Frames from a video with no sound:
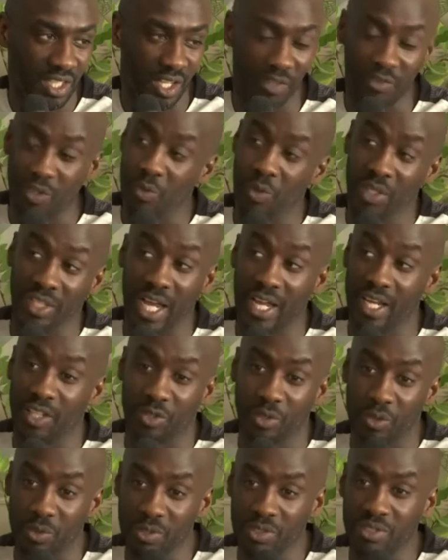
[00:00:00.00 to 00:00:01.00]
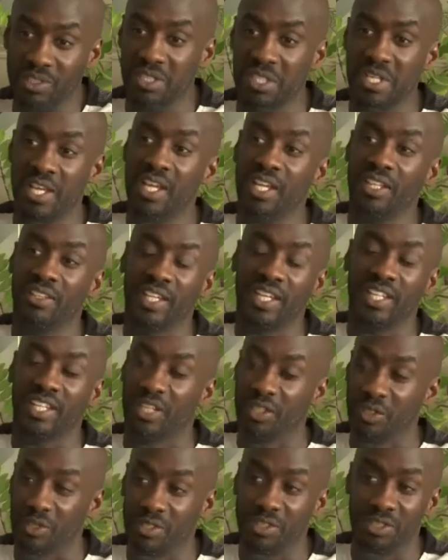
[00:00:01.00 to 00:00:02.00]
If they want Ghana to lose, they
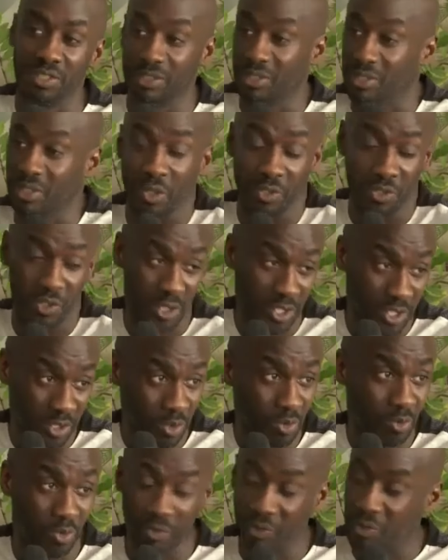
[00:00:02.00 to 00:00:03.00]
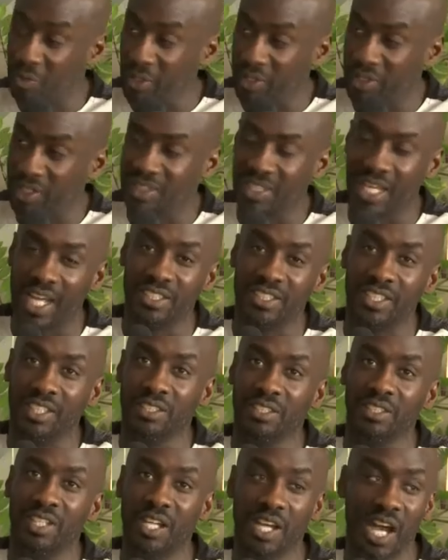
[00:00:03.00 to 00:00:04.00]
can continue with
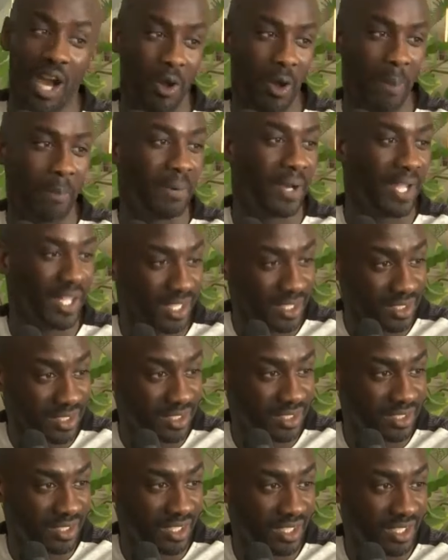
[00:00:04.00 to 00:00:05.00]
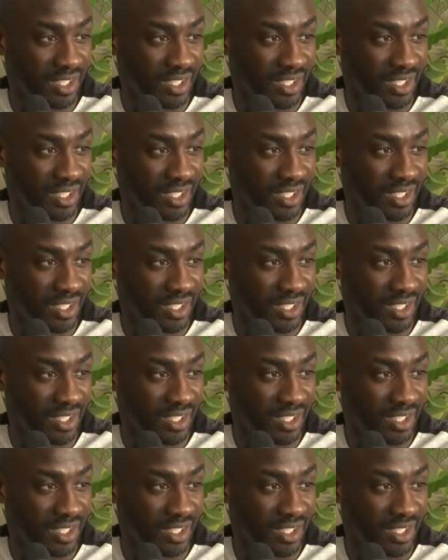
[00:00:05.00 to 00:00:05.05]
criticizing our players